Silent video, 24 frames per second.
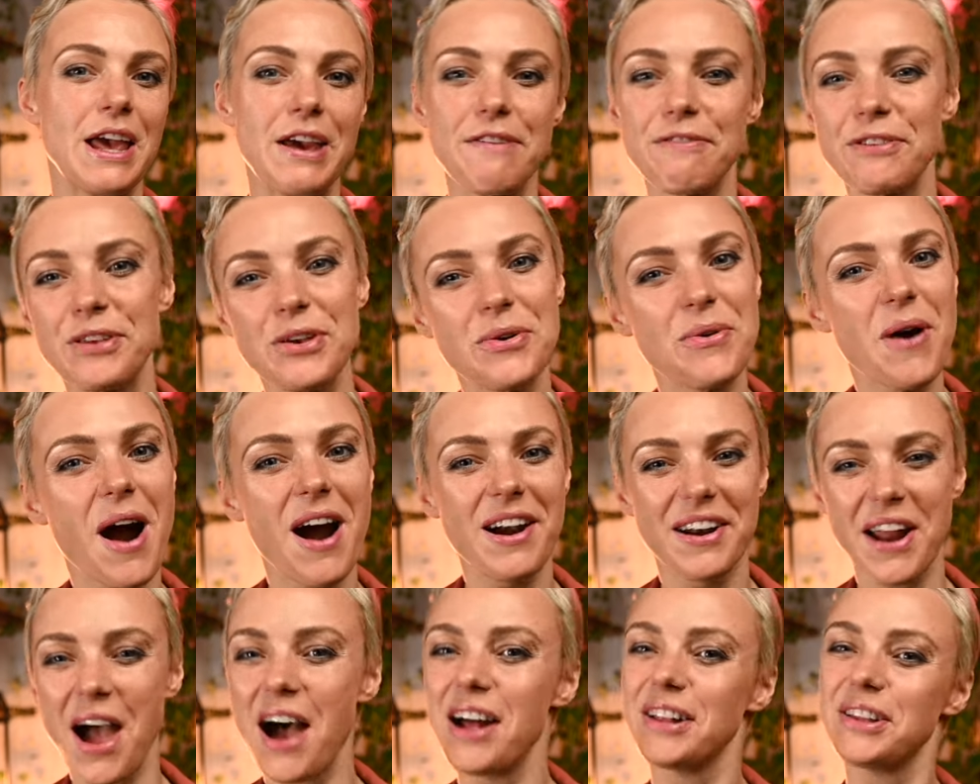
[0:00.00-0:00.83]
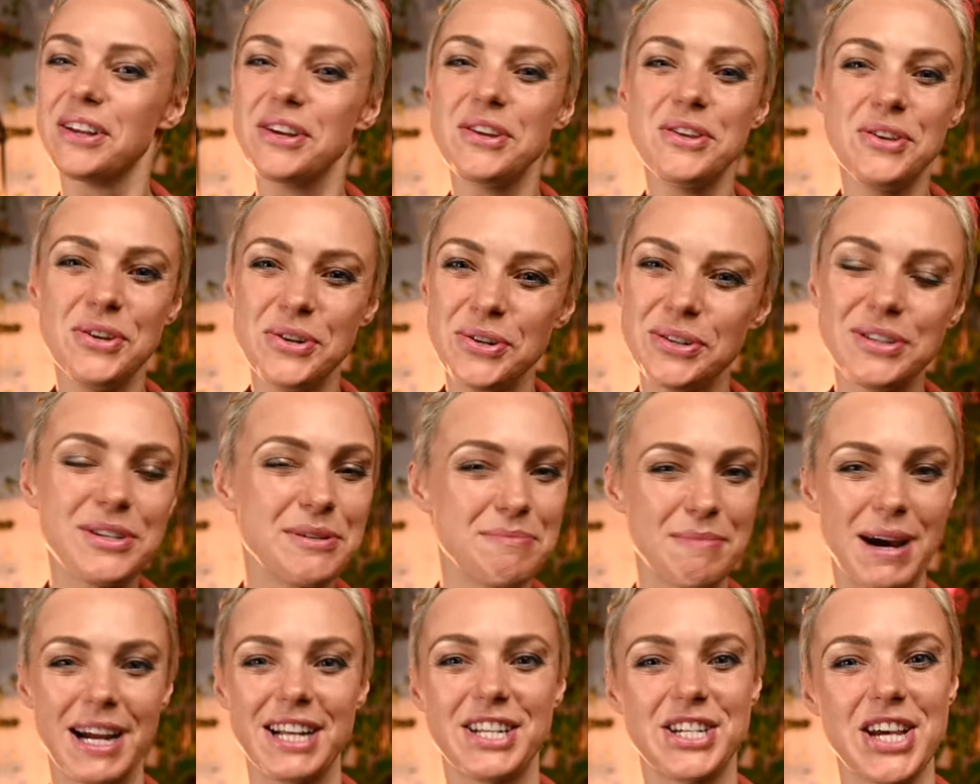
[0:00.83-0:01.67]
If you are not new to
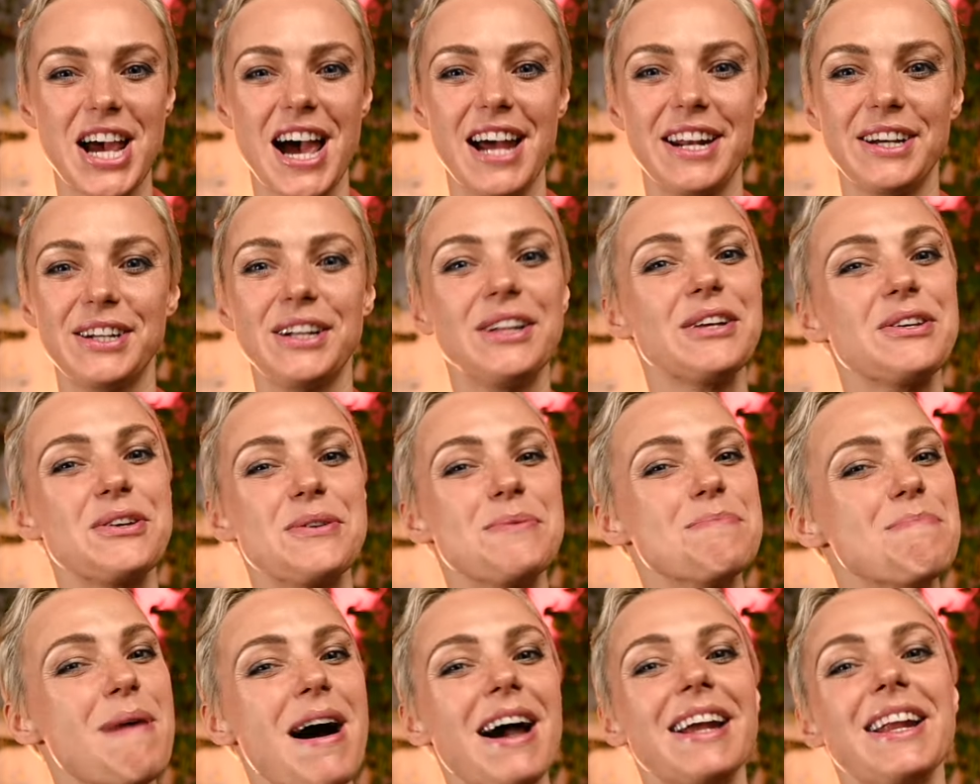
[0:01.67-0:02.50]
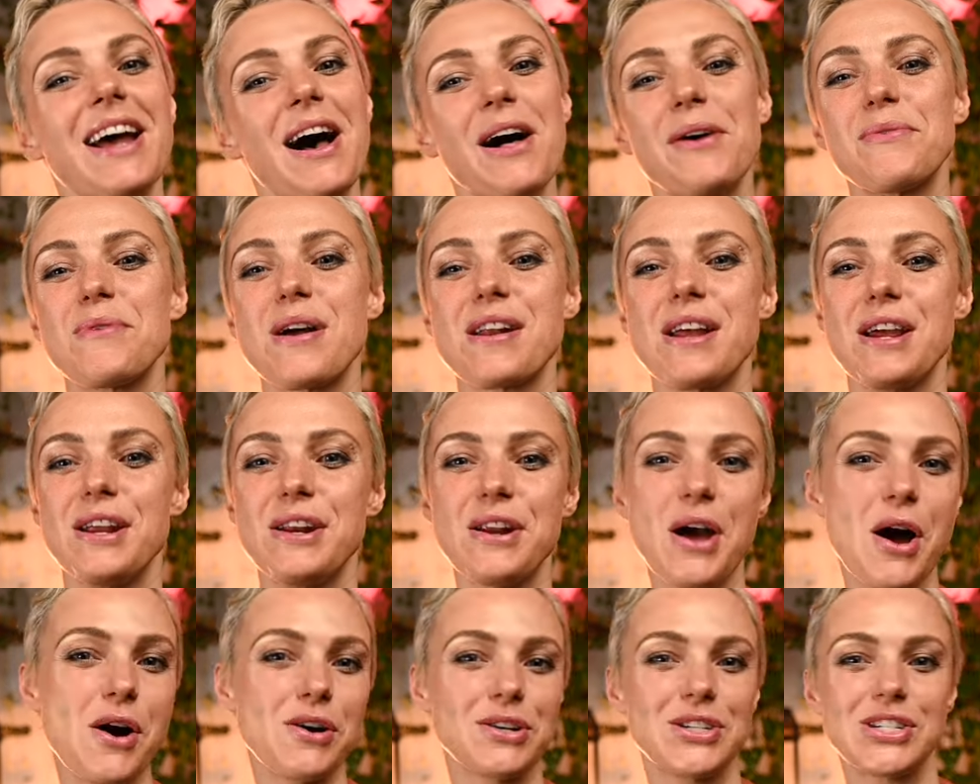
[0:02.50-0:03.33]
my channel, you might already
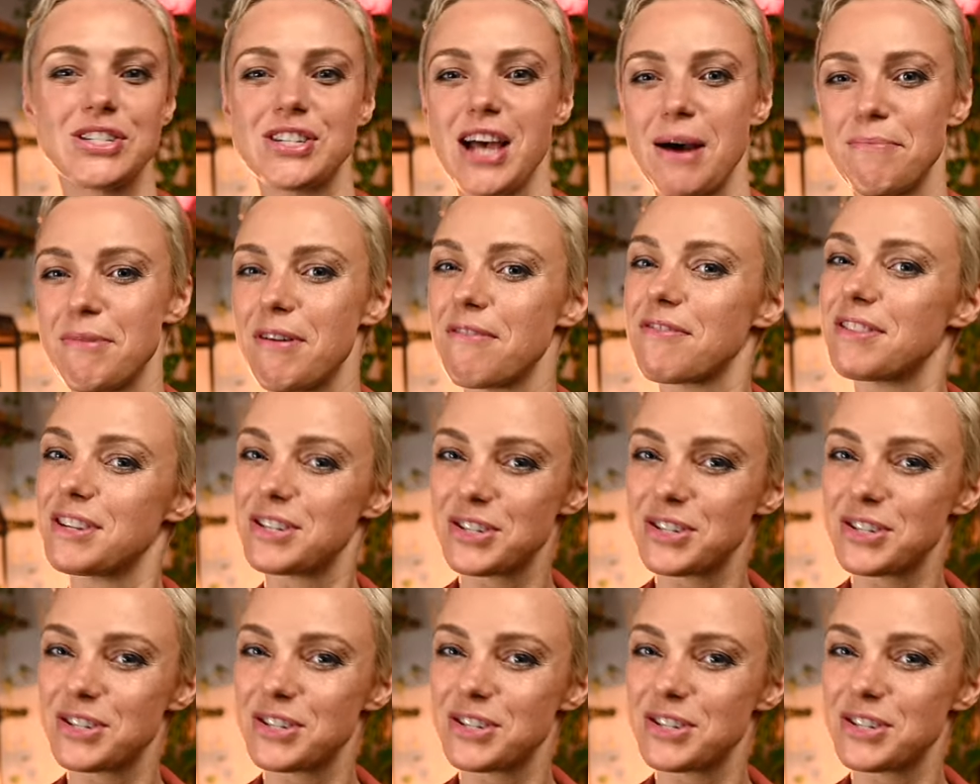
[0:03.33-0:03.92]
know some of the